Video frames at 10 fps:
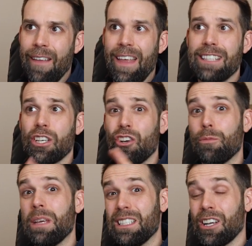That's a
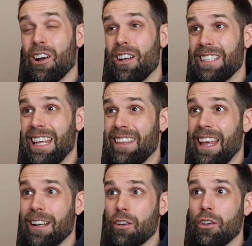good piece of content
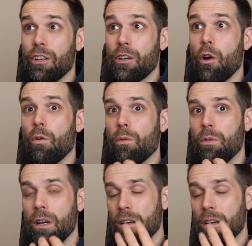that could go,